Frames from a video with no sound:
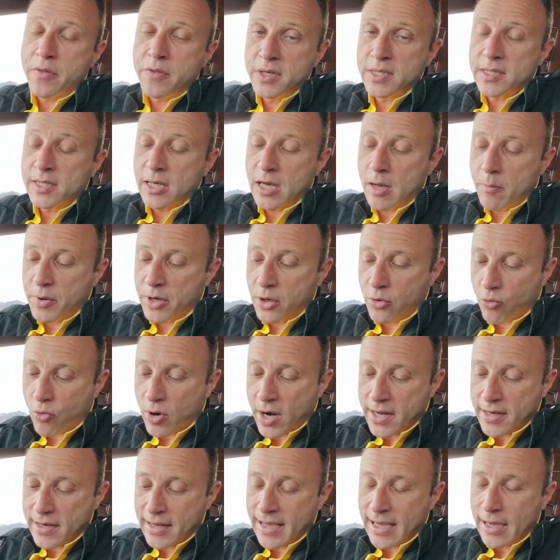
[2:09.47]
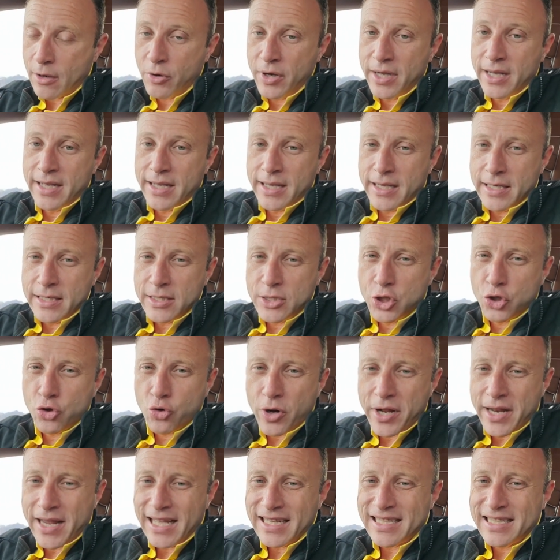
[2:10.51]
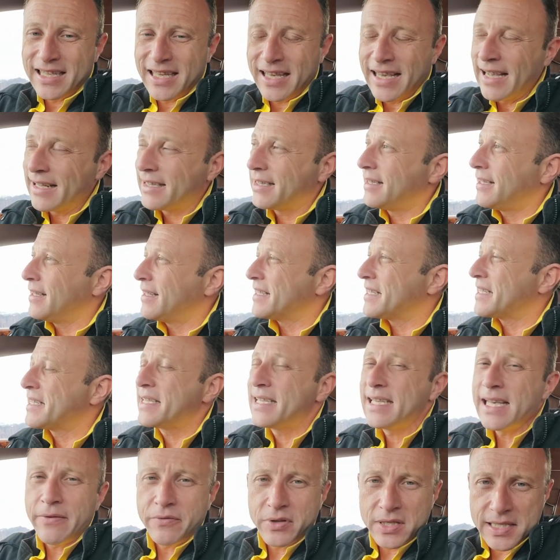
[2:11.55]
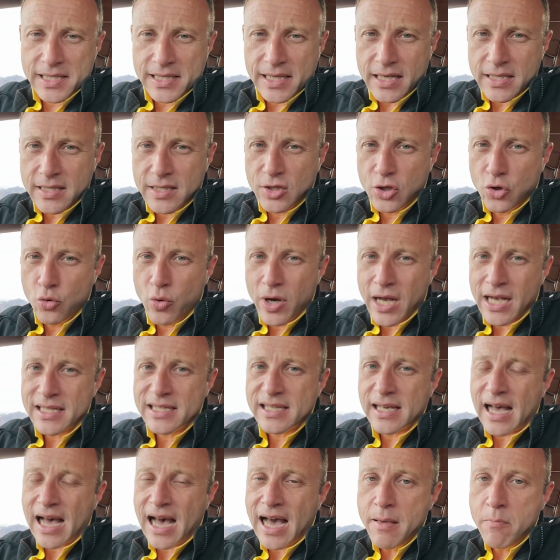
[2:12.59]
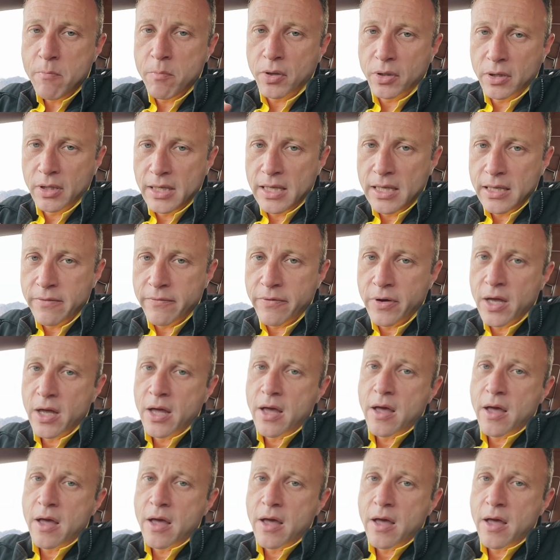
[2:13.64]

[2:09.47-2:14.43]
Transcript: This company right now is trading at, at uh, 7 cents US. I believe